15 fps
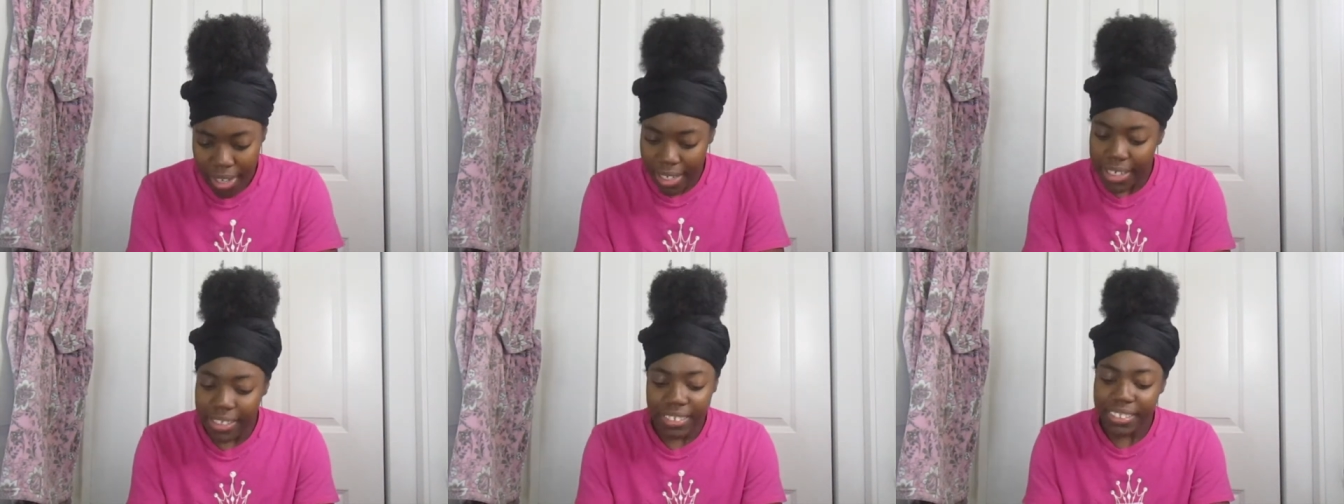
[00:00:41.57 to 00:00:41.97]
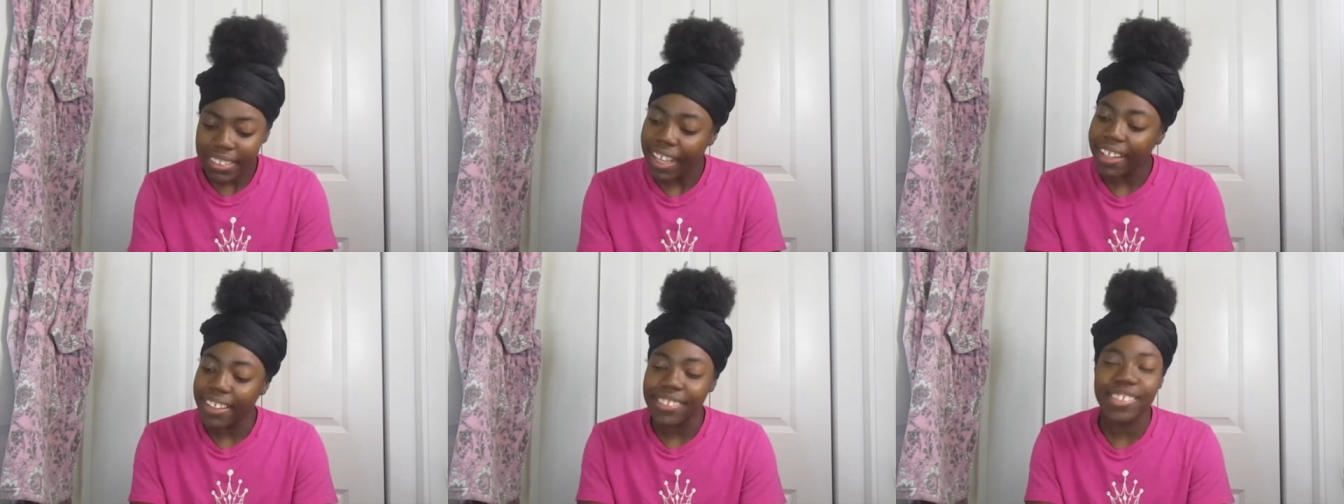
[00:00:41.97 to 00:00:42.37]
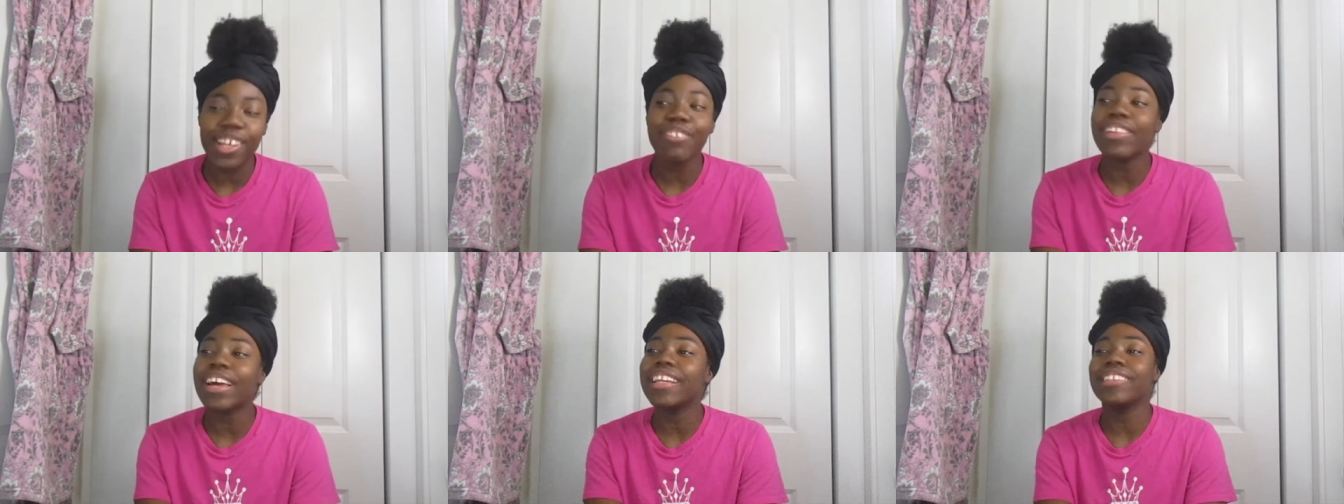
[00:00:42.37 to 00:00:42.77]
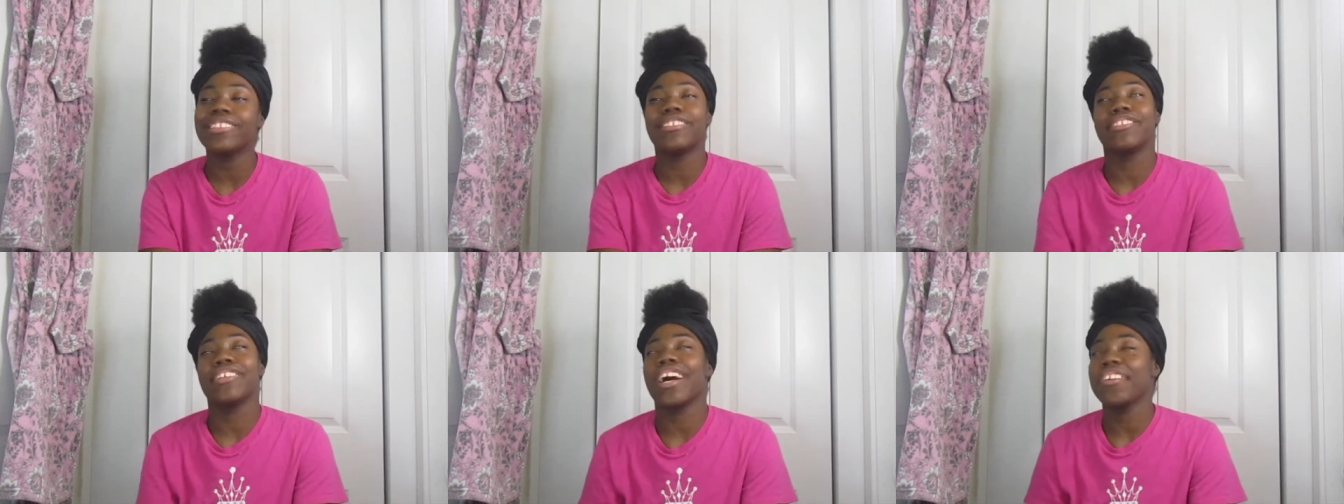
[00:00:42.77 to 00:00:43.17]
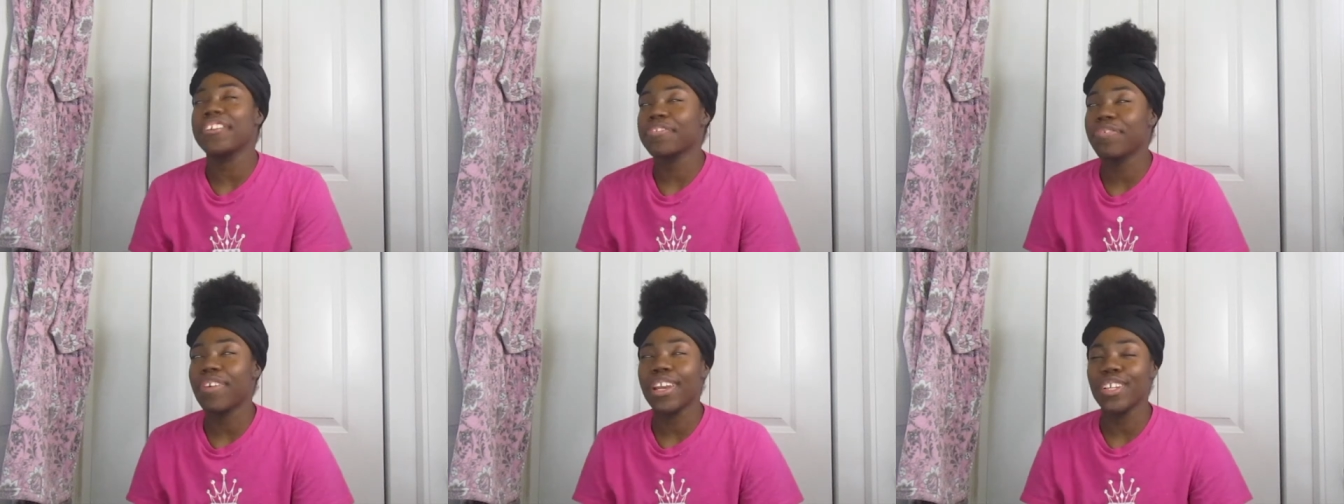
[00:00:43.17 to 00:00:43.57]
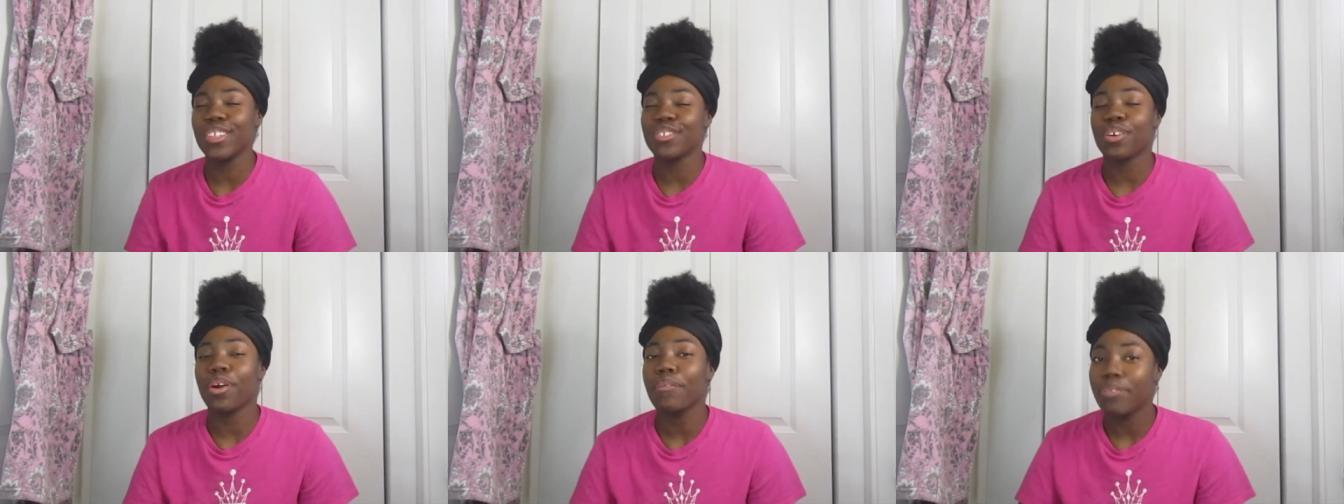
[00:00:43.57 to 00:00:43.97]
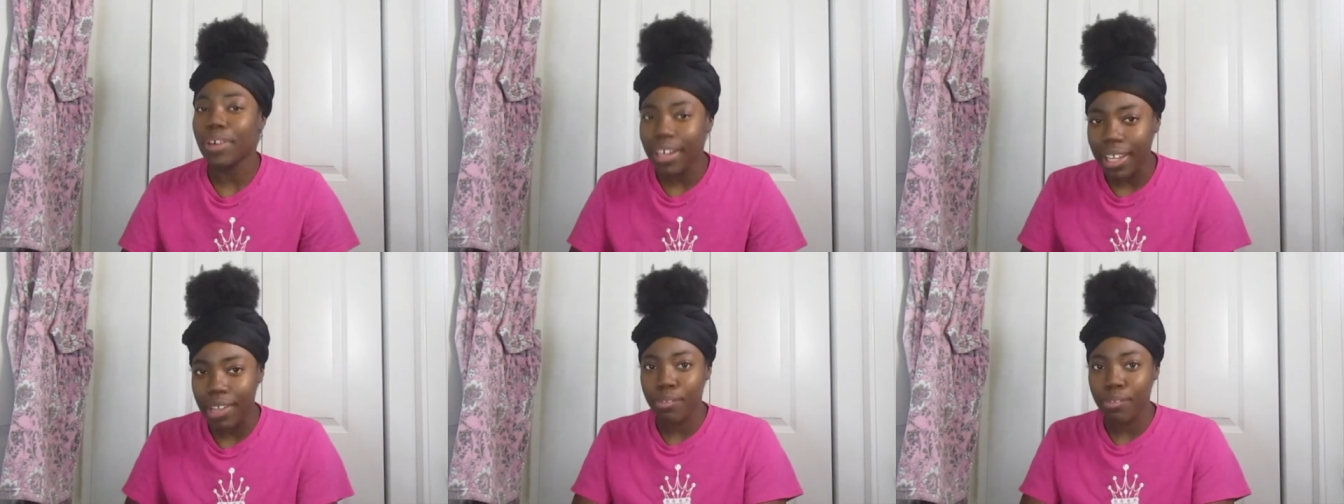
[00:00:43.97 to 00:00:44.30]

It's just like stuff like this is. I just find it so funny,